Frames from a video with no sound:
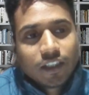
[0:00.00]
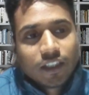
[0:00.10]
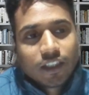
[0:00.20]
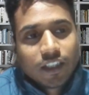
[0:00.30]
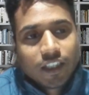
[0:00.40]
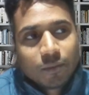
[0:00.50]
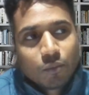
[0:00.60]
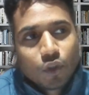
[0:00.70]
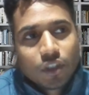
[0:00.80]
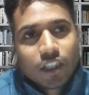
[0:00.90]
In
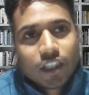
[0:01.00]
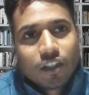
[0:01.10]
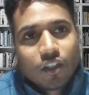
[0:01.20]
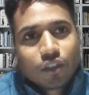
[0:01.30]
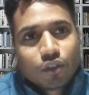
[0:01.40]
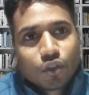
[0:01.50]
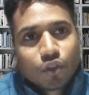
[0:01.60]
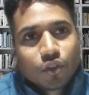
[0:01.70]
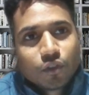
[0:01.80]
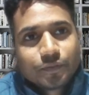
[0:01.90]
motor
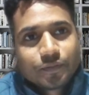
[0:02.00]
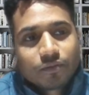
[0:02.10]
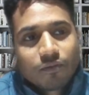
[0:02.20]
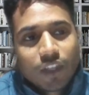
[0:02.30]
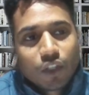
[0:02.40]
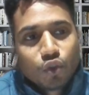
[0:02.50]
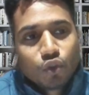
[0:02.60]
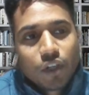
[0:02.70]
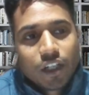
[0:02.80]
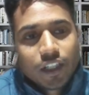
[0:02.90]
also
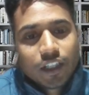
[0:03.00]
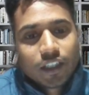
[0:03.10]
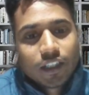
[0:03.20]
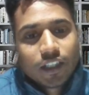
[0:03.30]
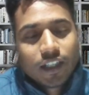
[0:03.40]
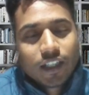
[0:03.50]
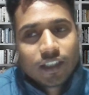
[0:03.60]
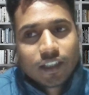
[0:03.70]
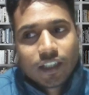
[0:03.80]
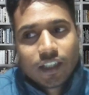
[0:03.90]
220
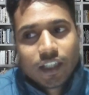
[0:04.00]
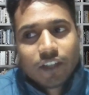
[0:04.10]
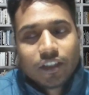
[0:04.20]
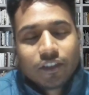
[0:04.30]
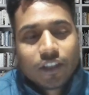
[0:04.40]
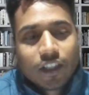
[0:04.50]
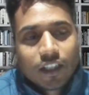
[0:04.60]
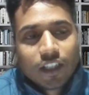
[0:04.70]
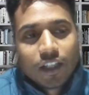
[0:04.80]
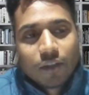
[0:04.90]
everywhere.
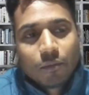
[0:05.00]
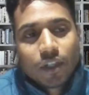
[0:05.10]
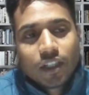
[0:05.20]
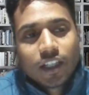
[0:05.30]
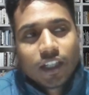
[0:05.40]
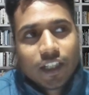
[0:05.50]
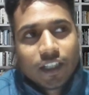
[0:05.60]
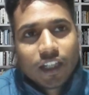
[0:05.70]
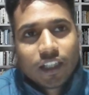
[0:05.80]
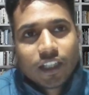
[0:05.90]
But in
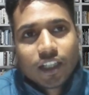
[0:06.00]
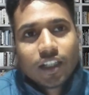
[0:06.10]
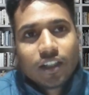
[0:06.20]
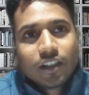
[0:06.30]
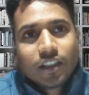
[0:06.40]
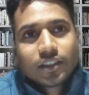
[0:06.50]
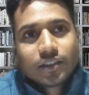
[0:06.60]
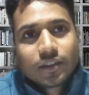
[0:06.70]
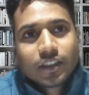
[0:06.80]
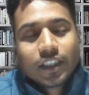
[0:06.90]
other countries
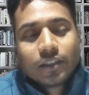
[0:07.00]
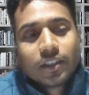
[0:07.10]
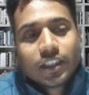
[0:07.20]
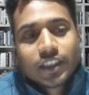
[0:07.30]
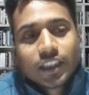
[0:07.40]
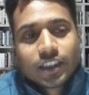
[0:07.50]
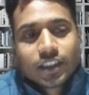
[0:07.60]
it will change.